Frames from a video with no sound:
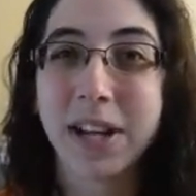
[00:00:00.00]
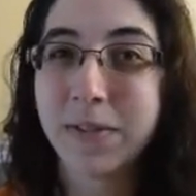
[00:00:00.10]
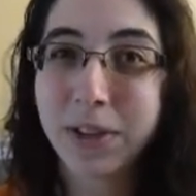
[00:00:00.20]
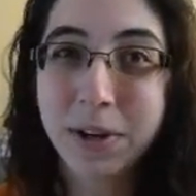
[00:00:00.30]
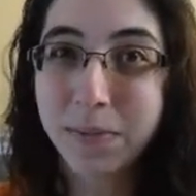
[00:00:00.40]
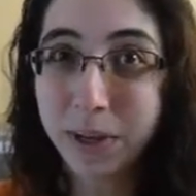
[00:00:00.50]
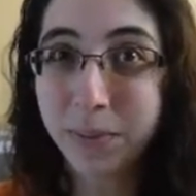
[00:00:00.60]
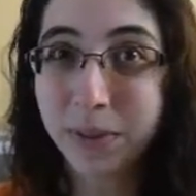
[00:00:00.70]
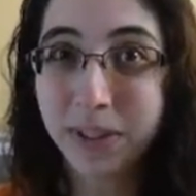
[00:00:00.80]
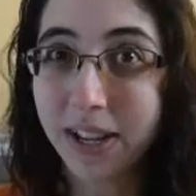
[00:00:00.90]
I've drawn
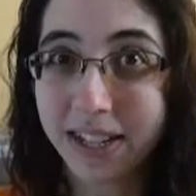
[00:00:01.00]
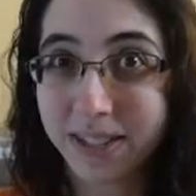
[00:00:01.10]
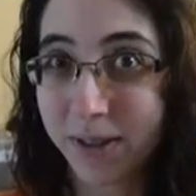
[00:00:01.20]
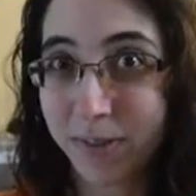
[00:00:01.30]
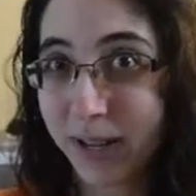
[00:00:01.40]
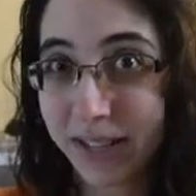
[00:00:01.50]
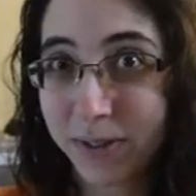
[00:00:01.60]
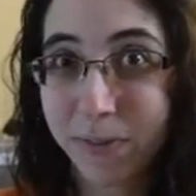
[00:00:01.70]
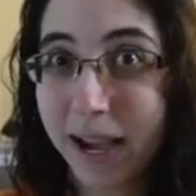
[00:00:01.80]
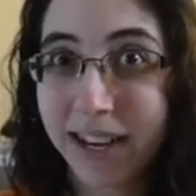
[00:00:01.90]
people a lot, so I'm not
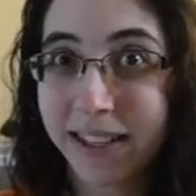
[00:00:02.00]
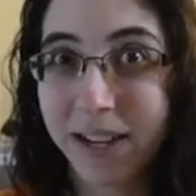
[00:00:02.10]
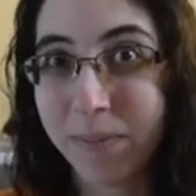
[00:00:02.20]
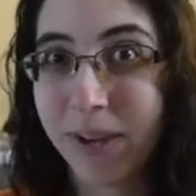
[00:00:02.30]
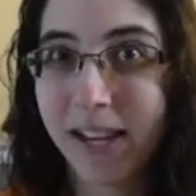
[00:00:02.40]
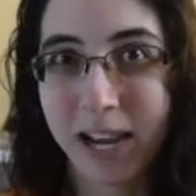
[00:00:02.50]
so bad at them.